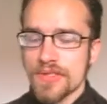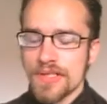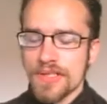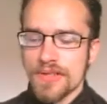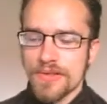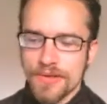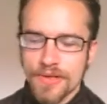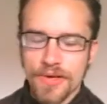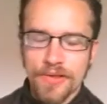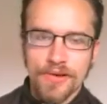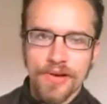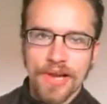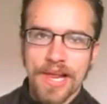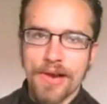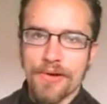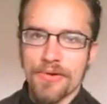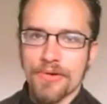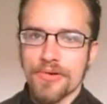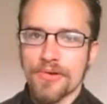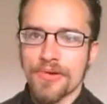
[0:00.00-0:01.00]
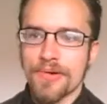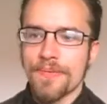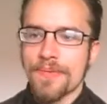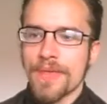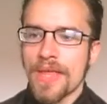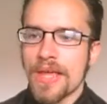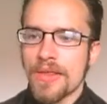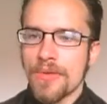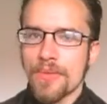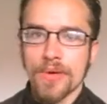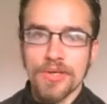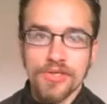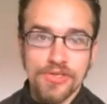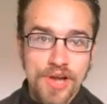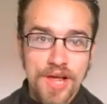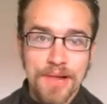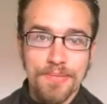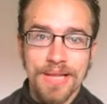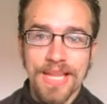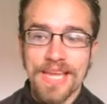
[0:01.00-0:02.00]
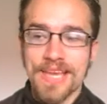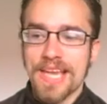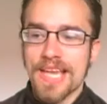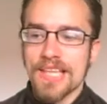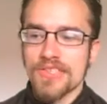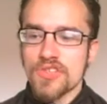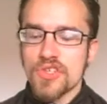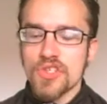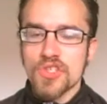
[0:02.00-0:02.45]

the one you're not playing as,